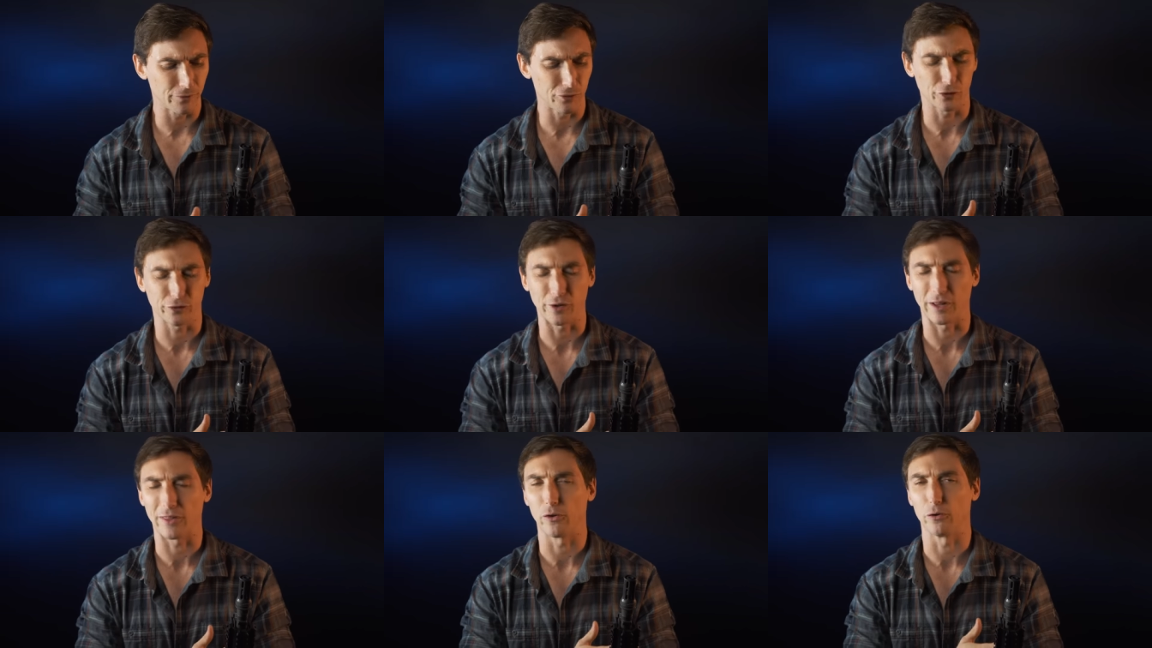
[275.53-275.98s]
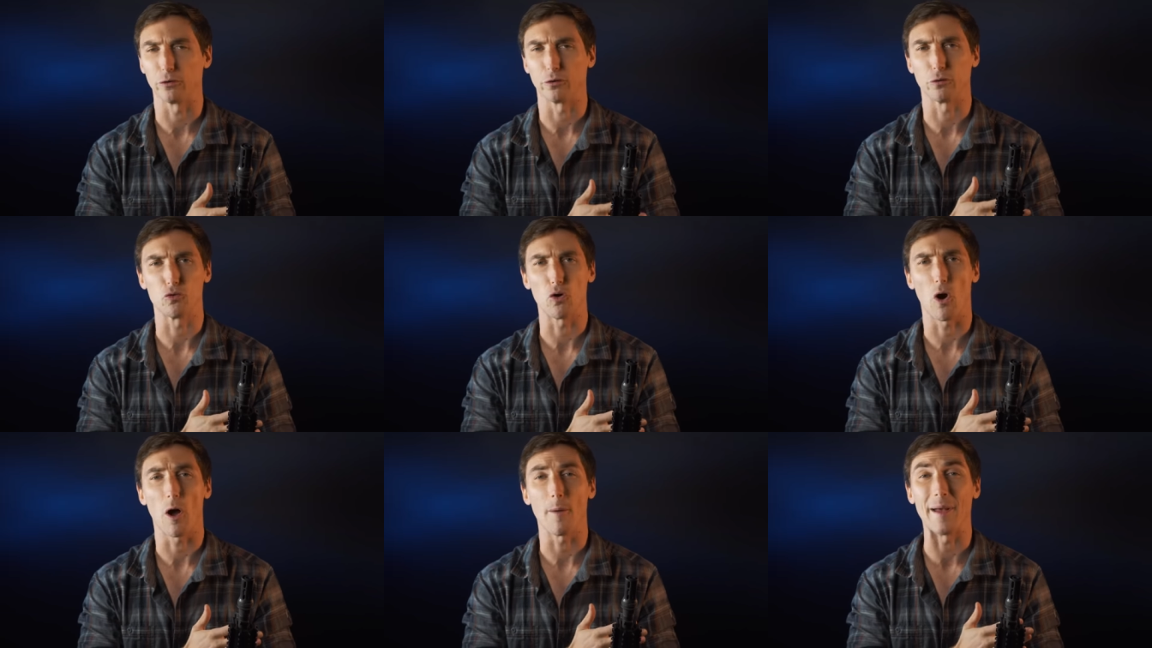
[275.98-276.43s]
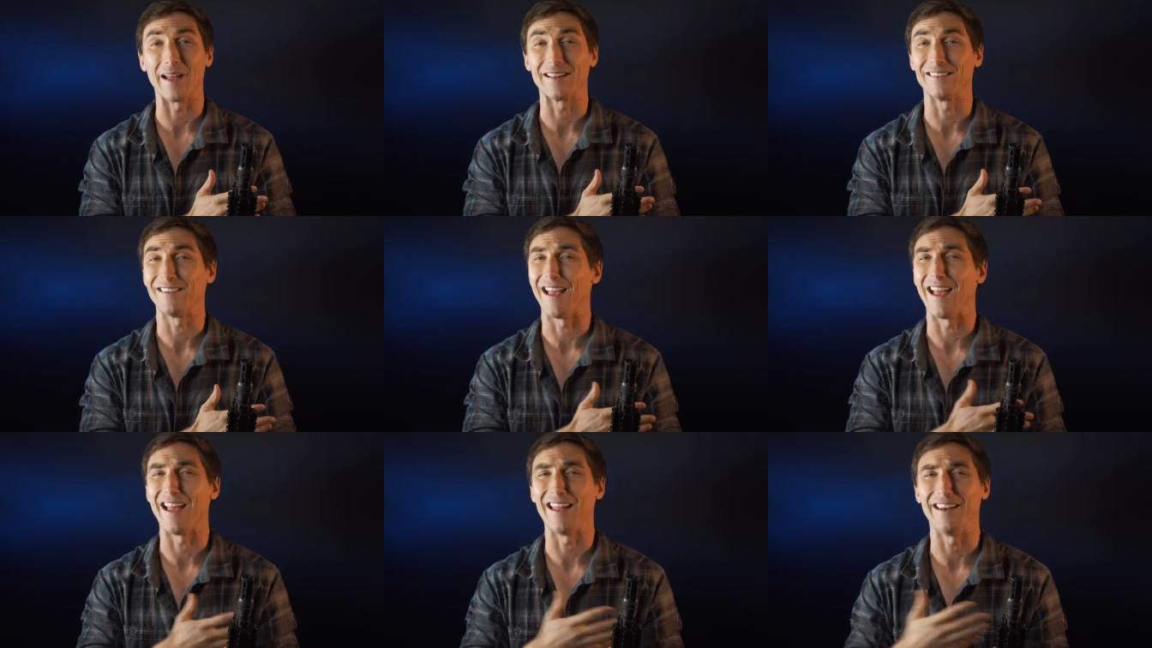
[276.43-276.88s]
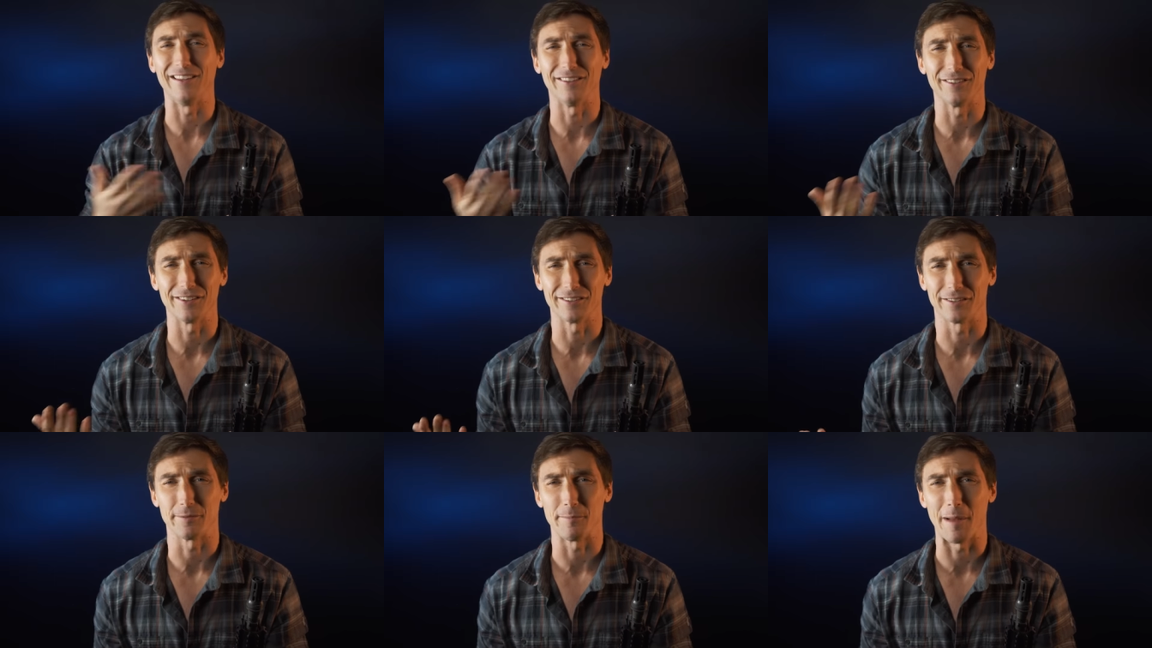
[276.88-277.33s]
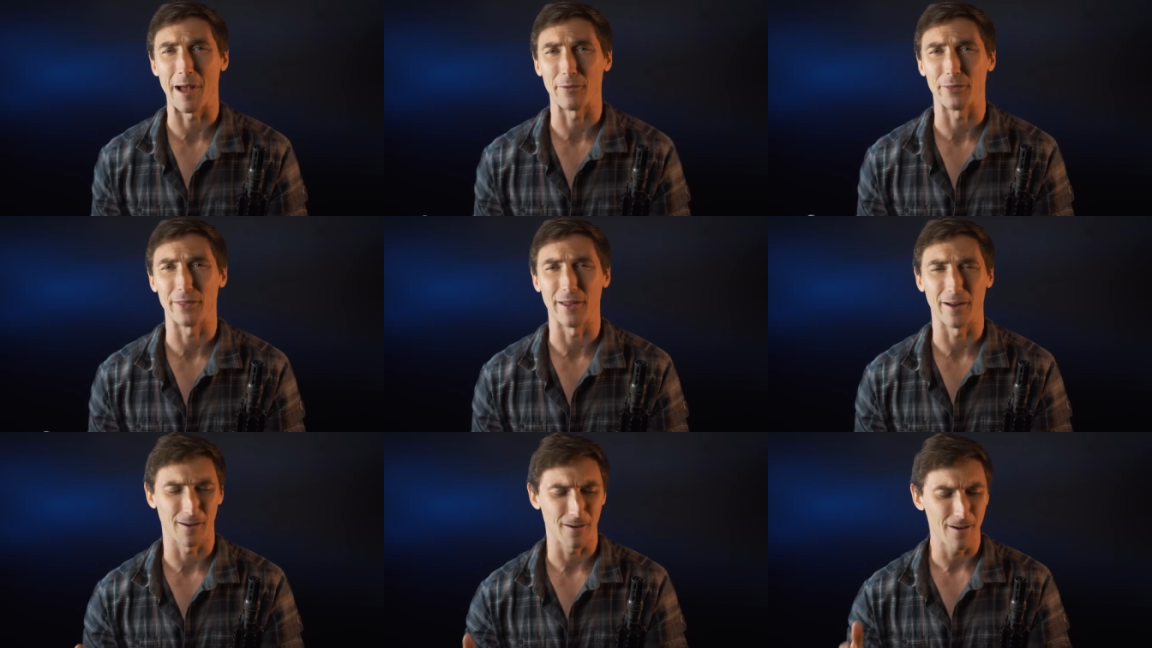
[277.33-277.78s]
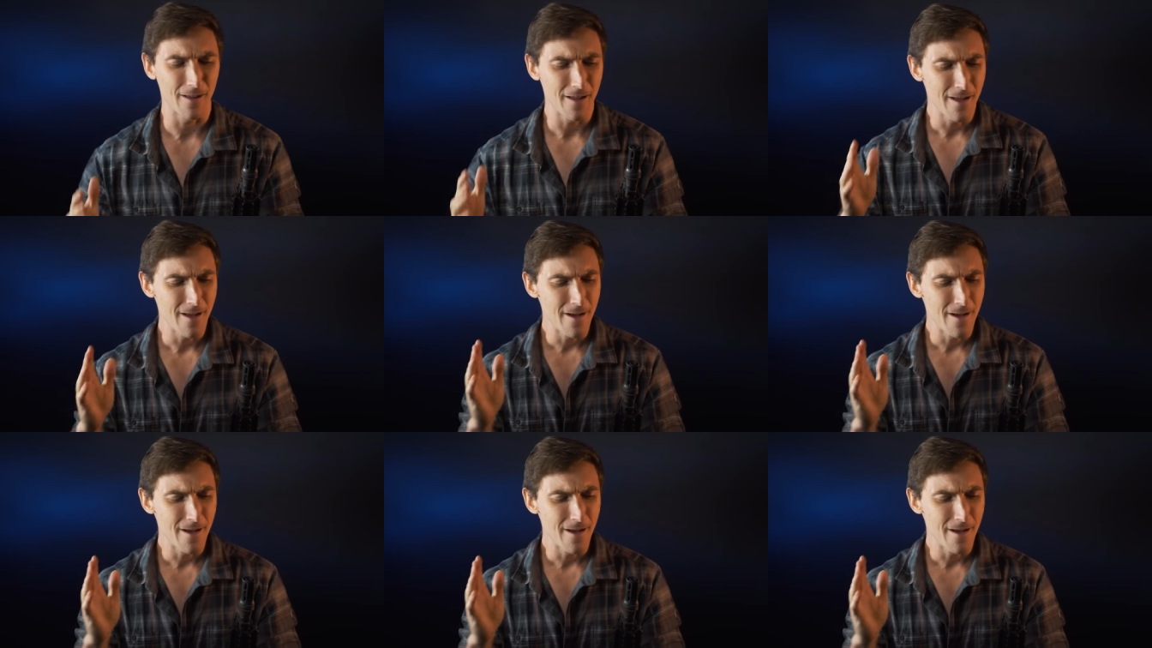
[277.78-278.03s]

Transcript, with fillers: just like there's a drawback to any system out there.